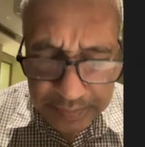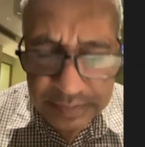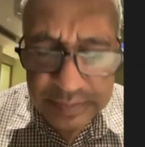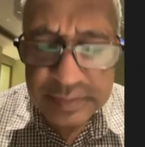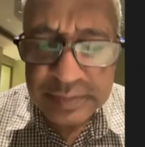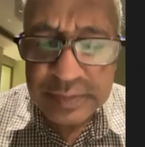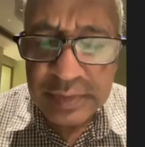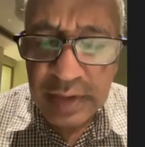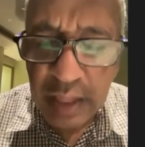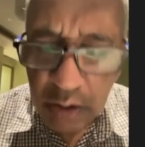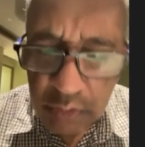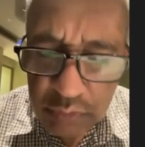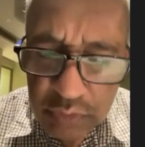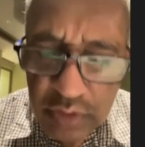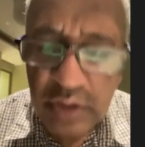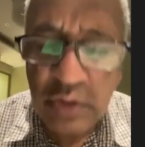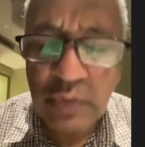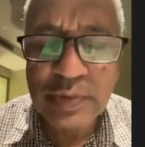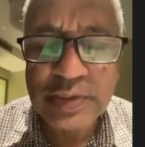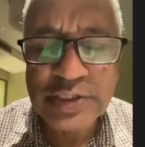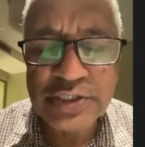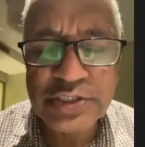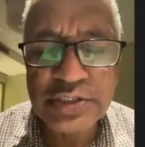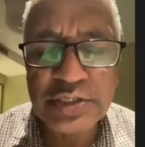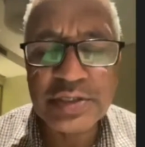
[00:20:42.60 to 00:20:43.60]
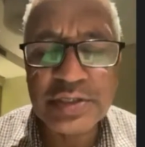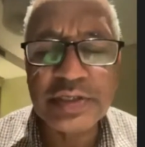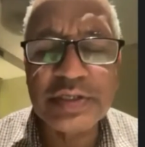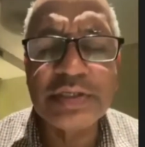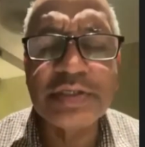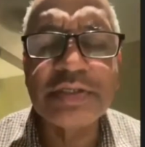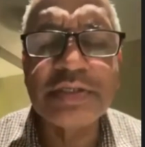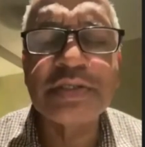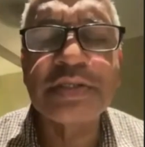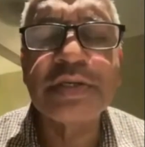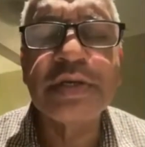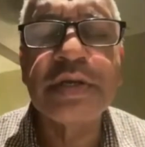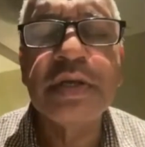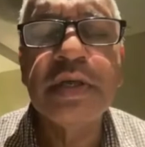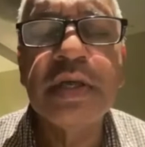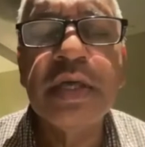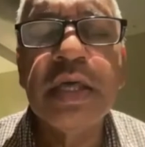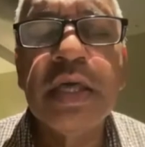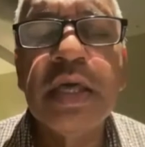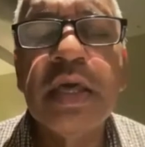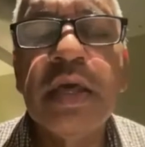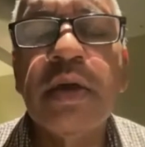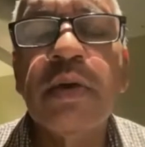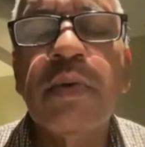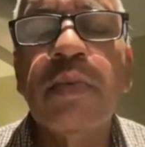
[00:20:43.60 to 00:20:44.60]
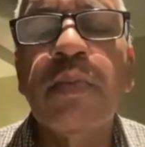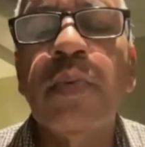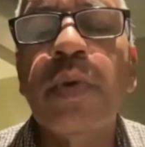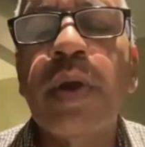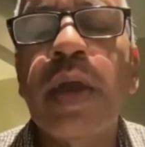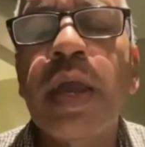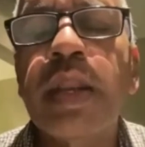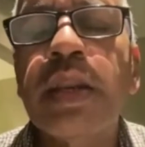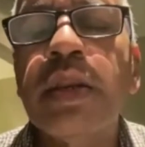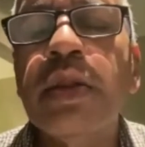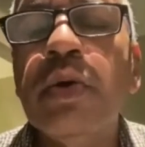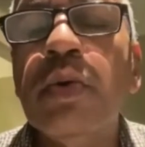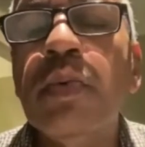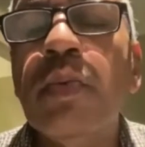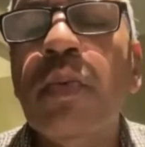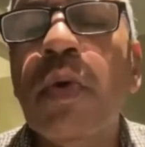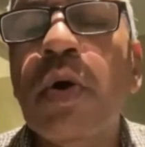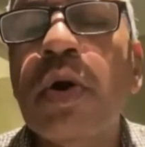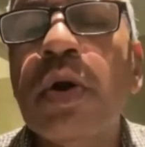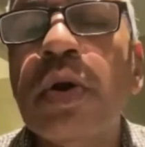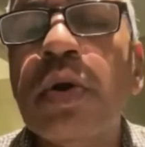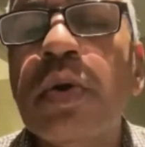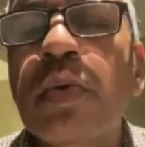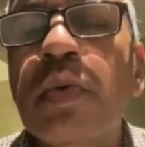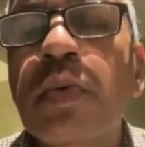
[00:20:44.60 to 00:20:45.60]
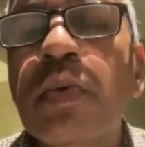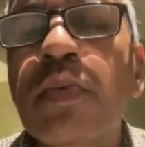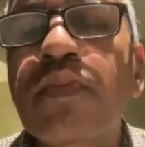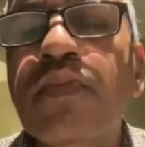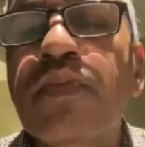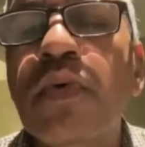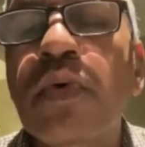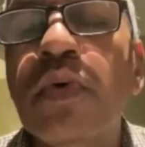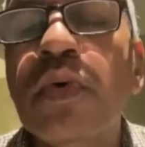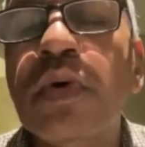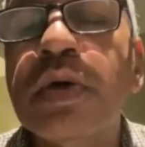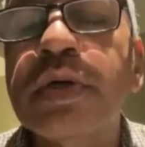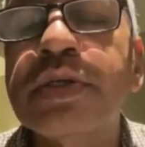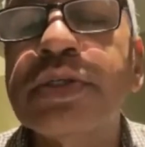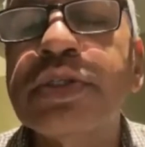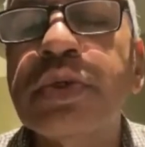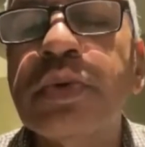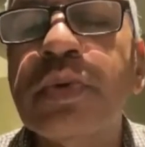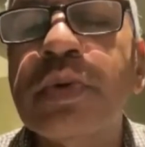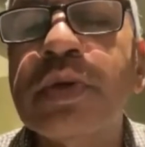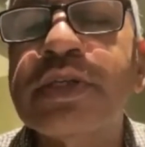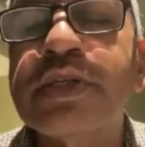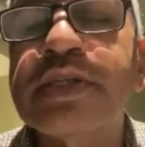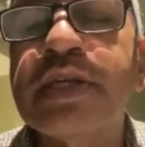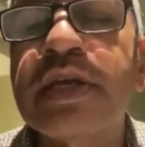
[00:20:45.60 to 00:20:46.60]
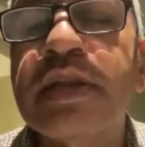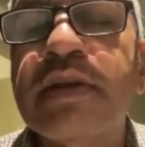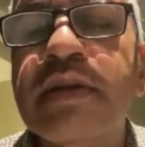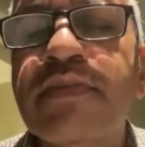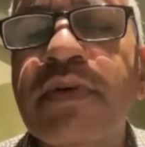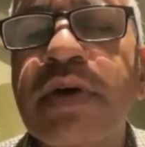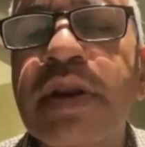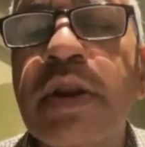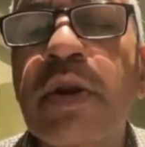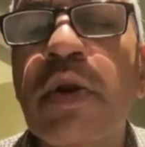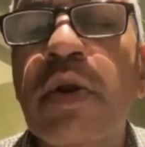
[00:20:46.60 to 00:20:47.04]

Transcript: Now, the question is when you want to focus yourself on an